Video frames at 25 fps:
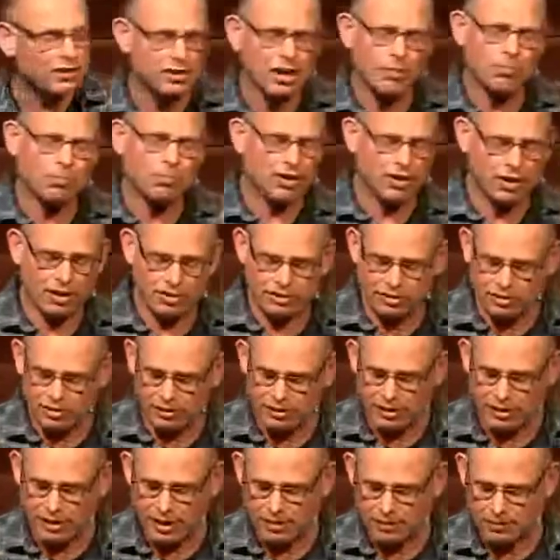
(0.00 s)
our past
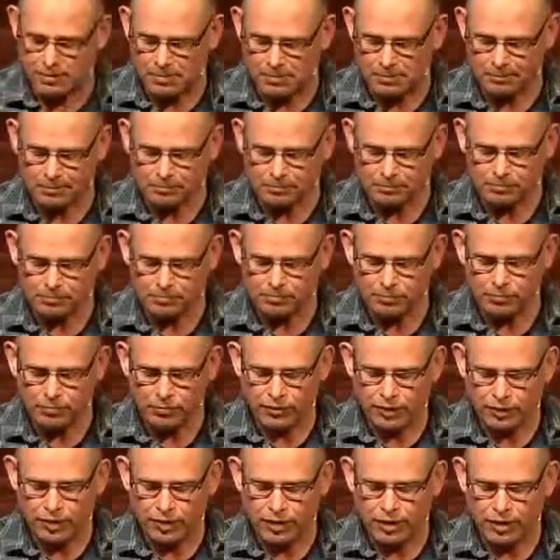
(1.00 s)
sin.
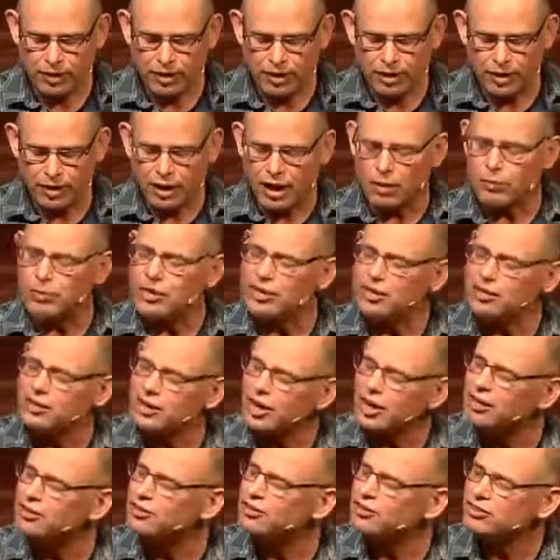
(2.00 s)
And we can
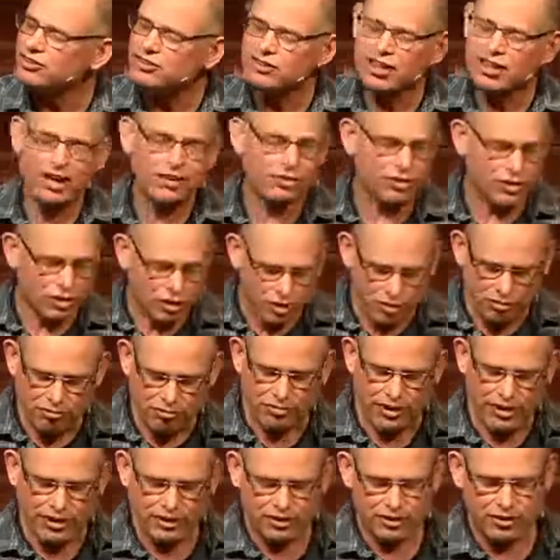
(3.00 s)
understand the
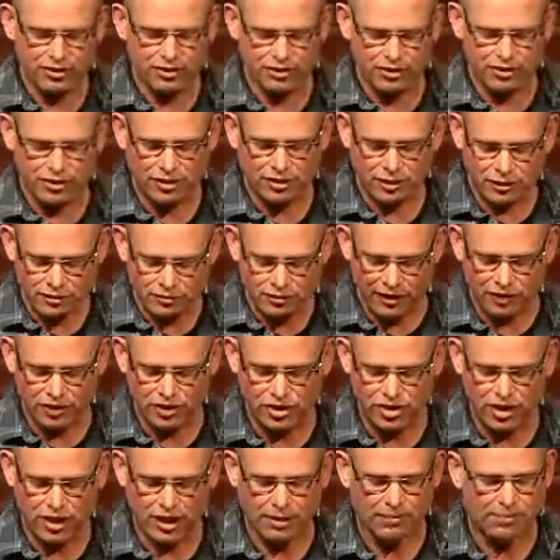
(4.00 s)
greatest
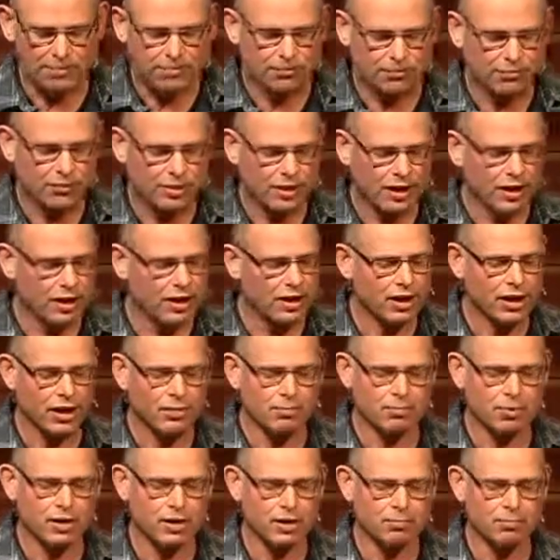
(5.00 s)
adventure in our
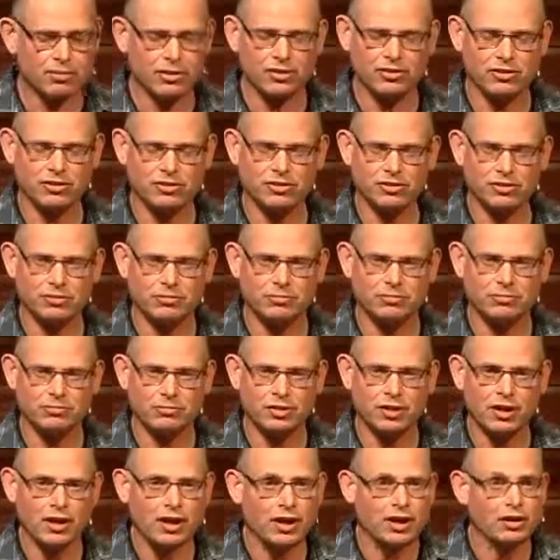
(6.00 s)
purpose.
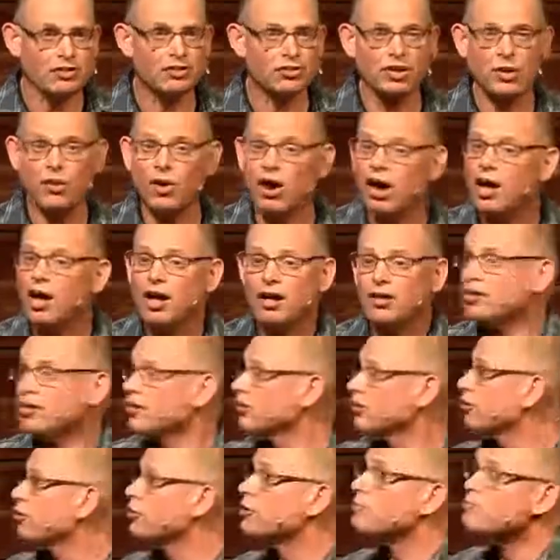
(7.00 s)
And so
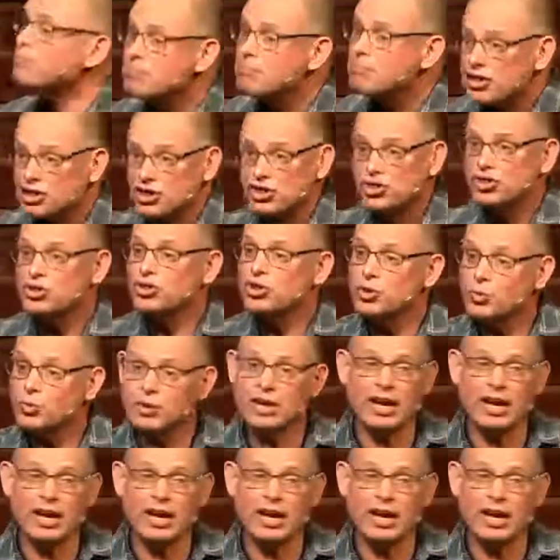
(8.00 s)
The mission that we